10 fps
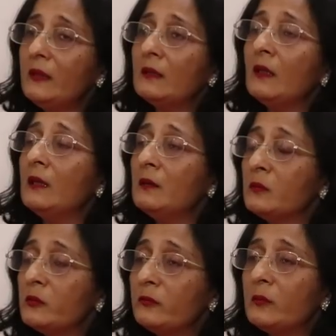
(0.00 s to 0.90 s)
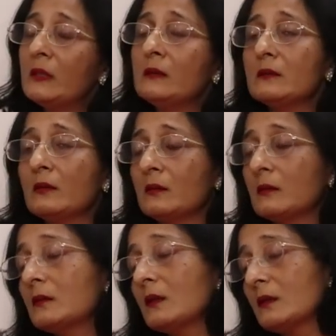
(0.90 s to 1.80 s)
there are movements
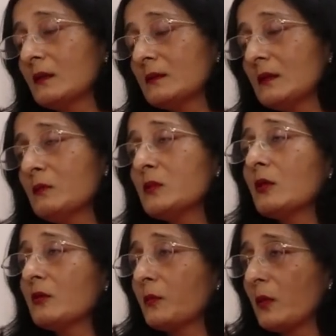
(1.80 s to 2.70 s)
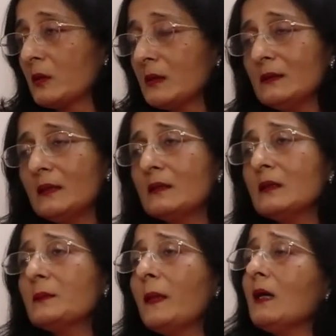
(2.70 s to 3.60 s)
or some sort of protest, that
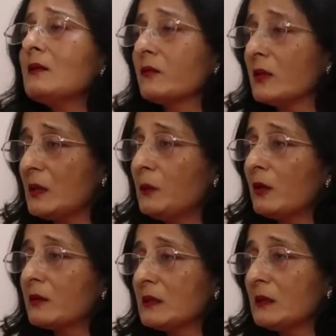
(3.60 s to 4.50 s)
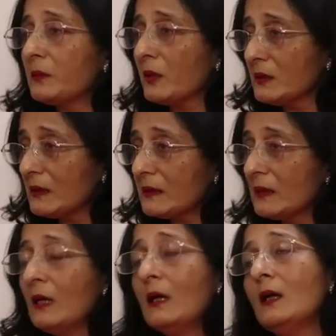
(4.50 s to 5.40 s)
is part of the democratic process.
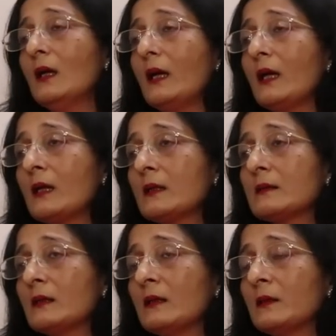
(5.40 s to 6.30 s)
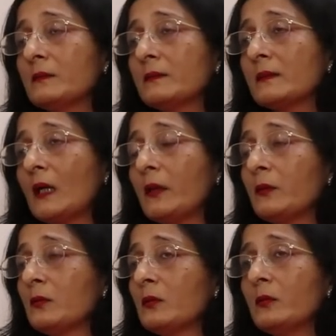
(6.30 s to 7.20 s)
And I
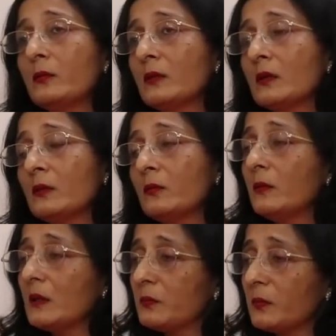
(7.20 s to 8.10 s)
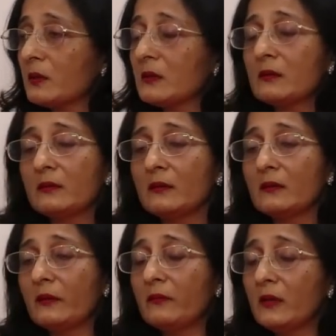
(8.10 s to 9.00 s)
don't know what protest you're
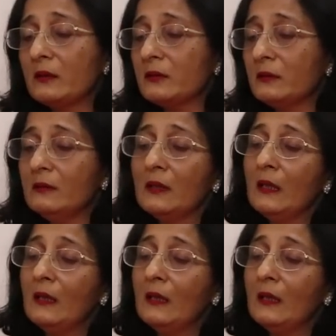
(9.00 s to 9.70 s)
referring to,